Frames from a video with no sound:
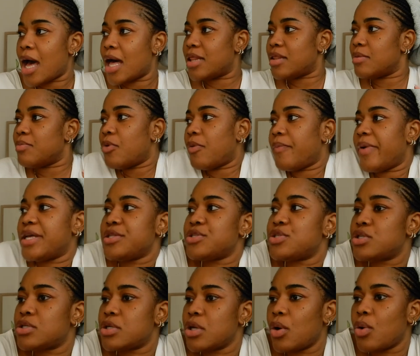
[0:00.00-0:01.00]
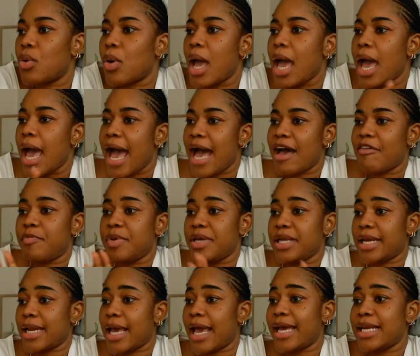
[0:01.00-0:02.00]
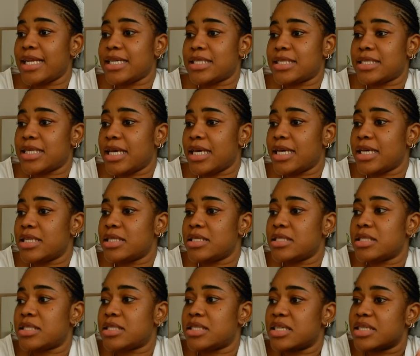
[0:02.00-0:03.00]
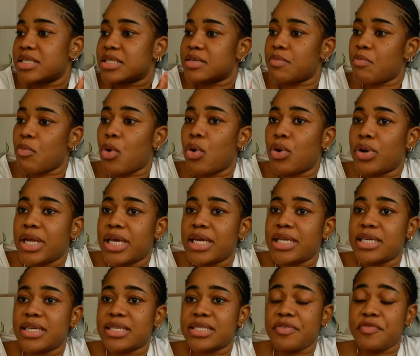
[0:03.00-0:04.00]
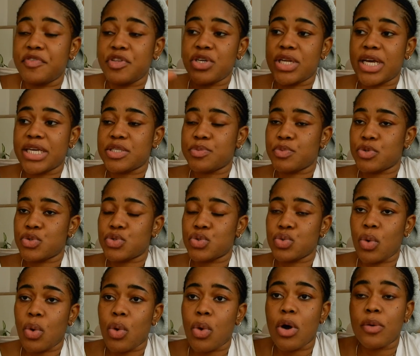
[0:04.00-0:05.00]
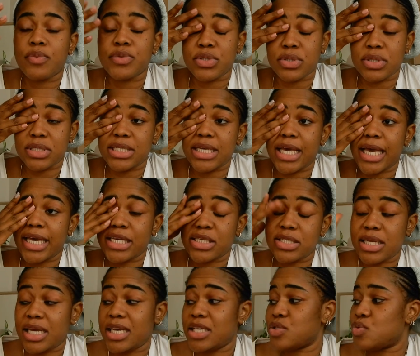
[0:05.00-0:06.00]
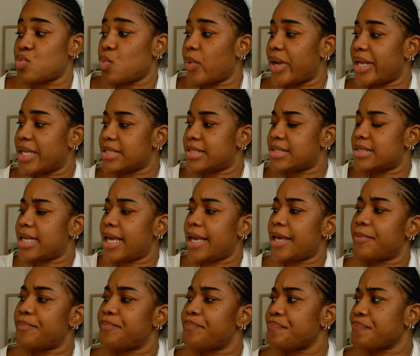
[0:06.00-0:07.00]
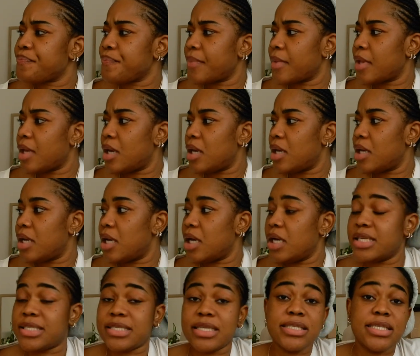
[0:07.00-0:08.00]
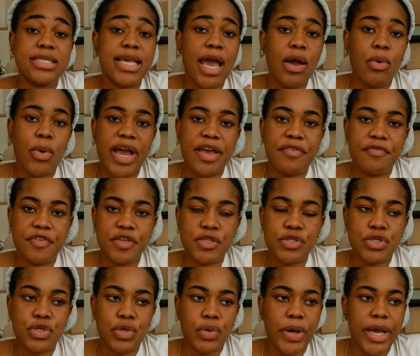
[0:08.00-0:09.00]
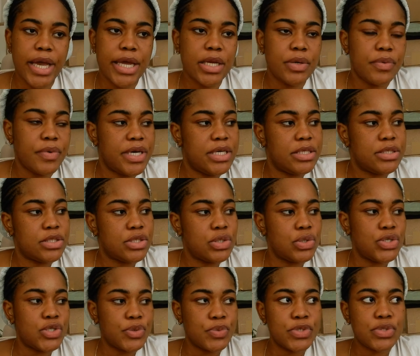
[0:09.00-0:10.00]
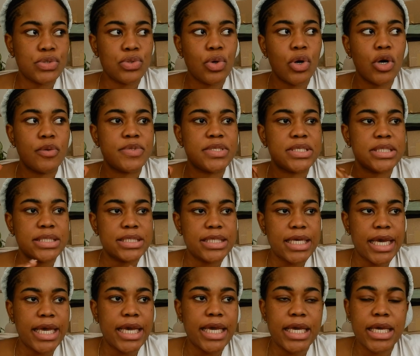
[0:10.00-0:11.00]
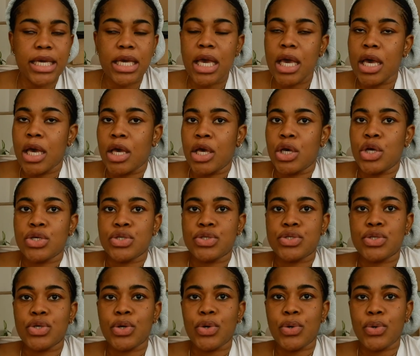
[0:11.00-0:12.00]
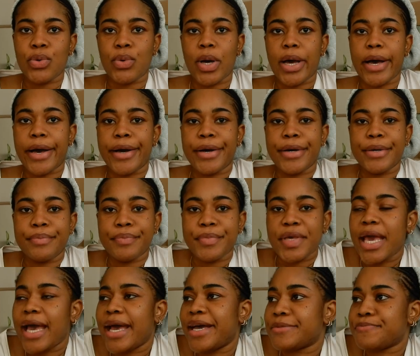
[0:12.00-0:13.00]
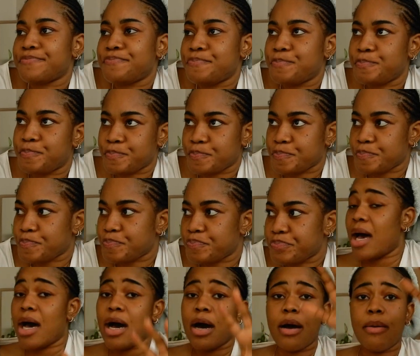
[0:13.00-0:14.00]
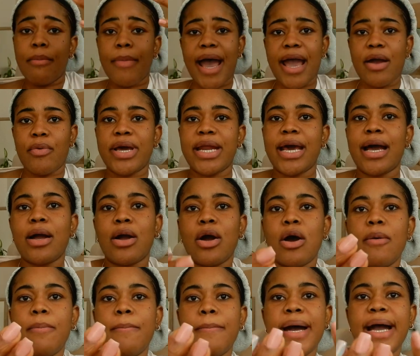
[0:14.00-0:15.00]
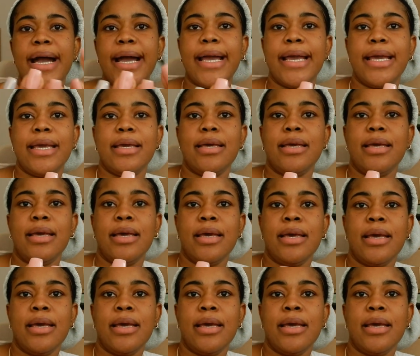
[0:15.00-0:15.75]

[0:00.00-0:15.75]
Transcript: at the moment. So I've been editing since morning. There's a video that is supposed to go up today. Today is Wednesday. It's a DIY video anyway, so it's supposed to go up today. So yeah, I went and got my